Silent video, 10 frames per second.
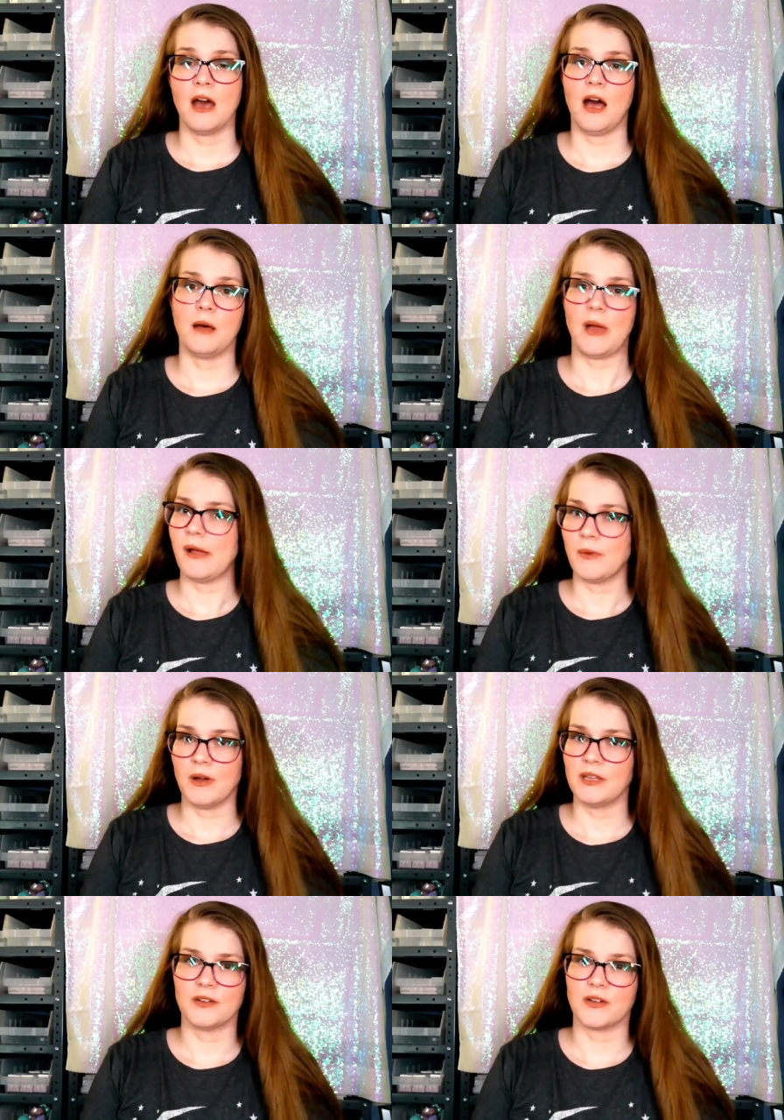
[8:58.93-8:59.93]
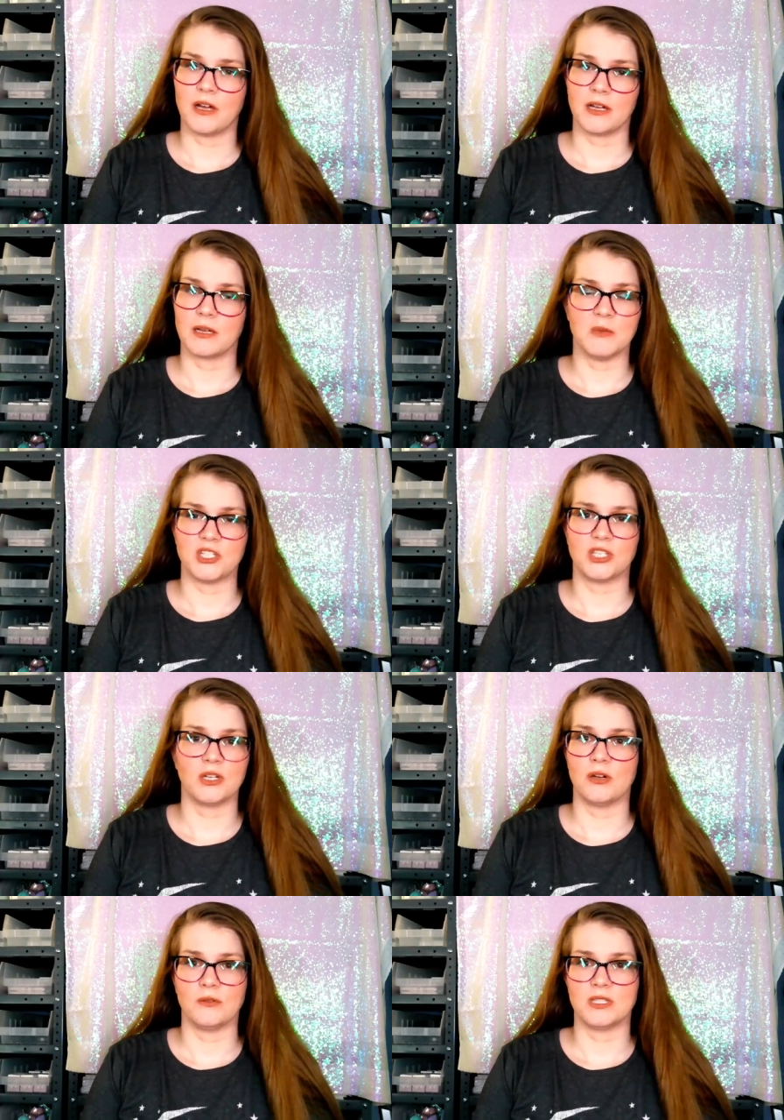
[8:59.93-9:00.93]
Um, I want they're not commission
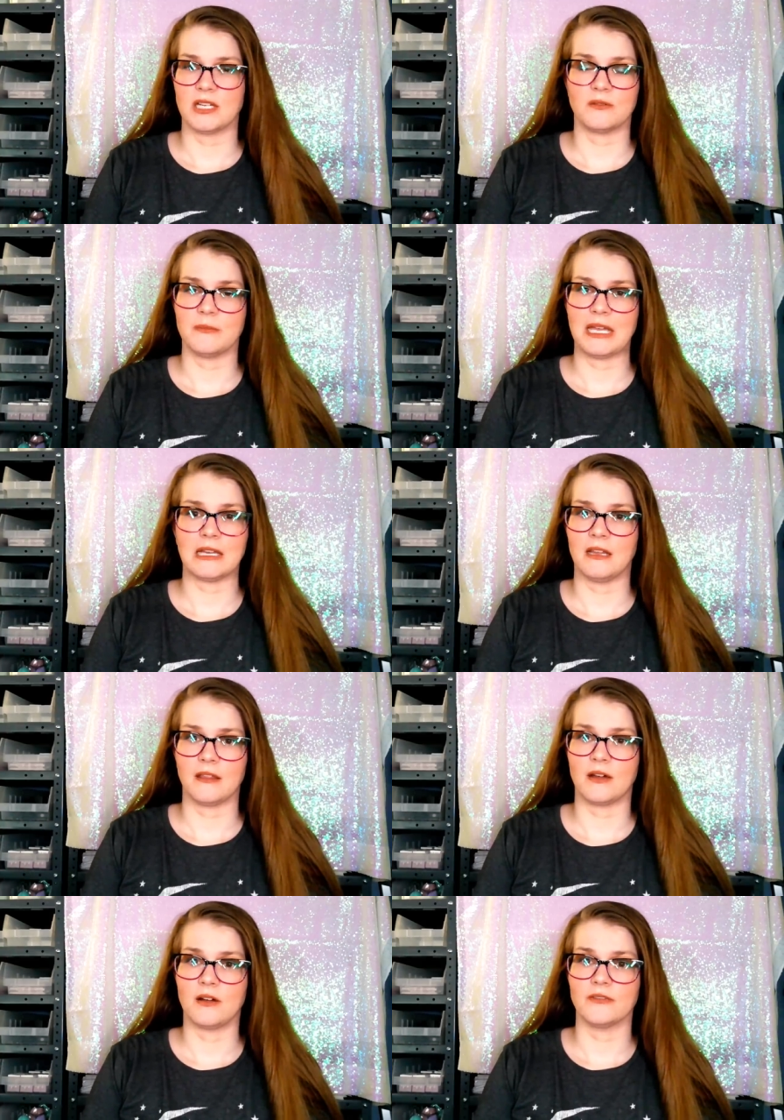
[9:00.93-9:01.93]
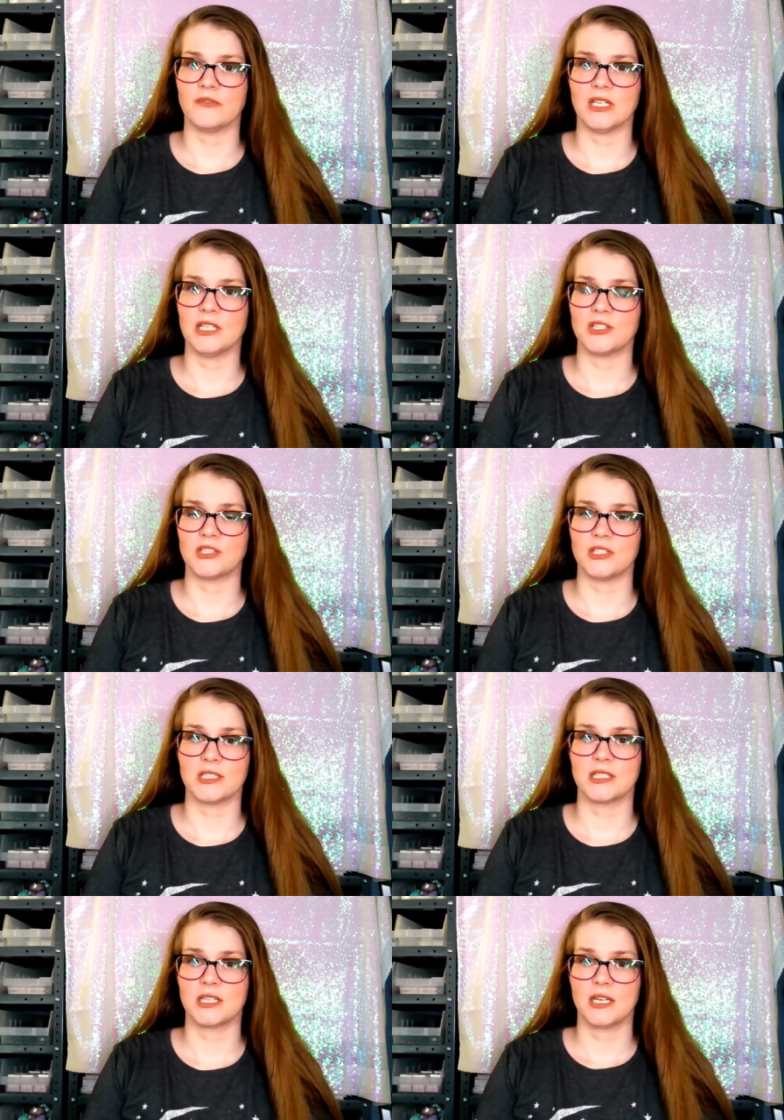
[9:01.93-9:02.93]
codes. I don't make anything off of it. It's just